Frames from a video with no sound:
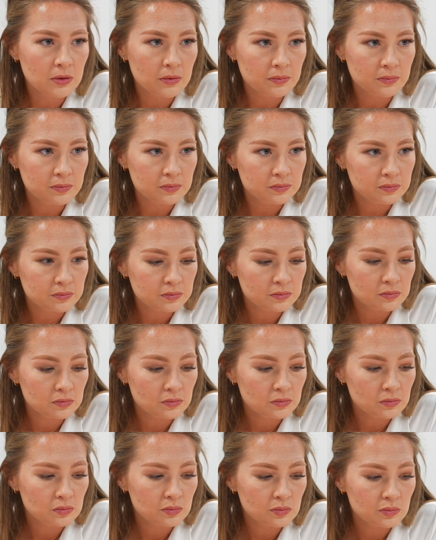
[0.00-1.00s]
Would you recommend
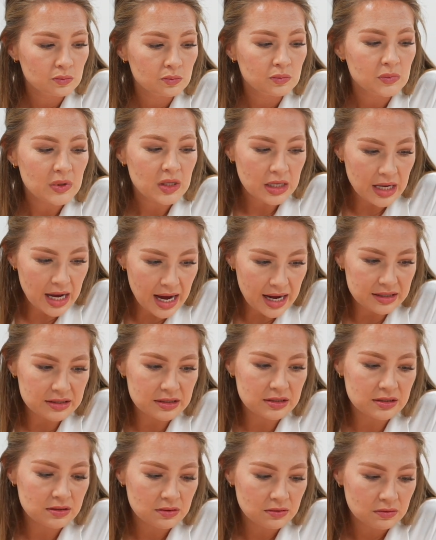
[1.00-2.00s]
maybe taking this so
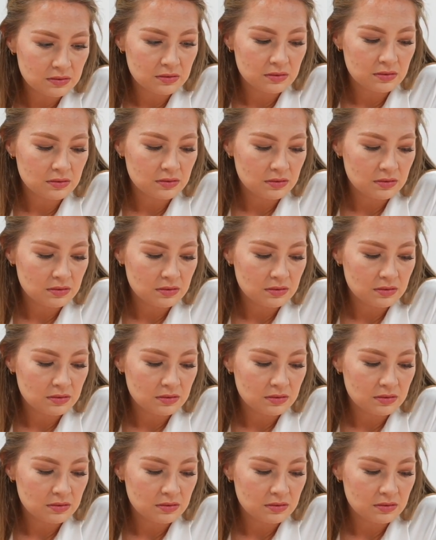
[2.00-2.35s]
then I can